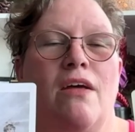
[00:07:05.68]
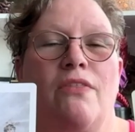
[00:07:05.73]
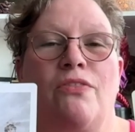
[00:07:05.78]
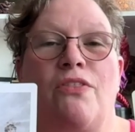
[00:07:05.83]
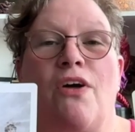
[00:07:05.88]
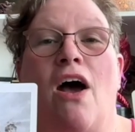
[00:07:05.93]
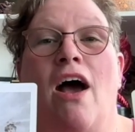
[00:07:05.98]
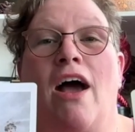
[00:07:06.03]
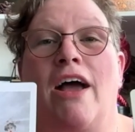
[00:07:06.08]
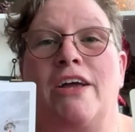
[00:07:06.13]

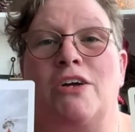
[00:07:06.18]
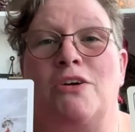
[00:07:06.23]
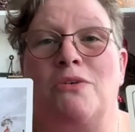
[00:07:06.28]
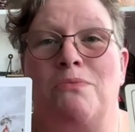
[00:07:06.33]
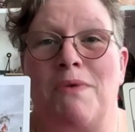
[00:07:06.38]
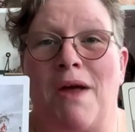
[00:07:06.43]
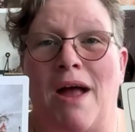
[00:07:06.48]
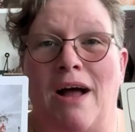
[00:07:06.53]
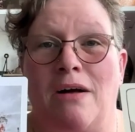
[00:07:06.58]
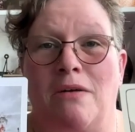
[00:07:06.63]
the higher
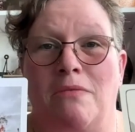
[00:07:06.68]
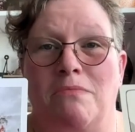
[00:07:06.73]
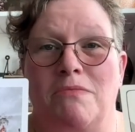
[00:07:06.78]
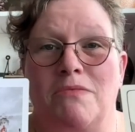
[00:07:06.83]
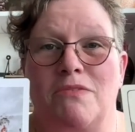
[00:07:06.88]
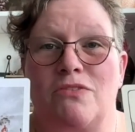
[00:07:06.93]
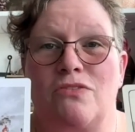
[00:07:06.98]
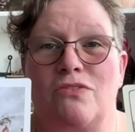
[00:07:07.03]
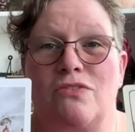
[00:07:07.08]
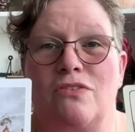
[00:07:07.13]

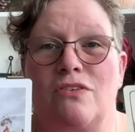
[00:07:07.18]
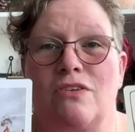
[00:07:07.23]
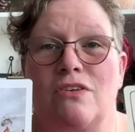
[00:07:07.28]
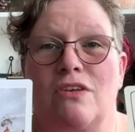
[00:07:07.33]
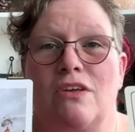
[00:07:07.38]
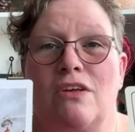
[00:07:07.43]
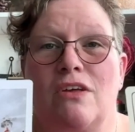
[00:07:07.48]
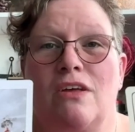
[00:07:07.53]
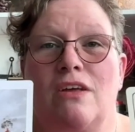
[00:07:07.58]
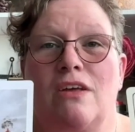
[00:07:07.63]
realms.
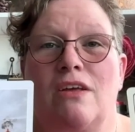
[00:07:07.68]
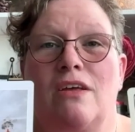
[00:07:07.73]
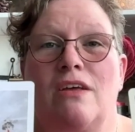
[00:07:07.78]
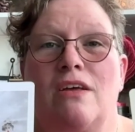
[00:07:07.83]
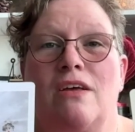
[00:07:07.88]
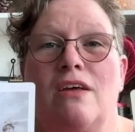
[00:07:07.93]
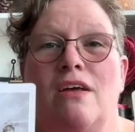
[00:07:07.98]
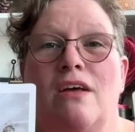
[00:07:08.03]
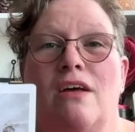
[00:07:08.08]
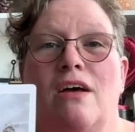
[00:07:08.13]

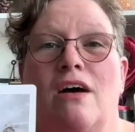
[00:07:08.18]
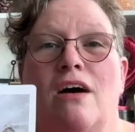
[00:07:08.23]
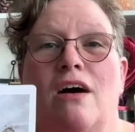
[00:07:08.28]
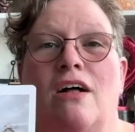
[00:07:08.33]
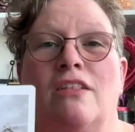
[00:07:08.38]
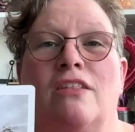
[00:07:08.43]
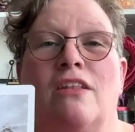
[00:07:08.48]
A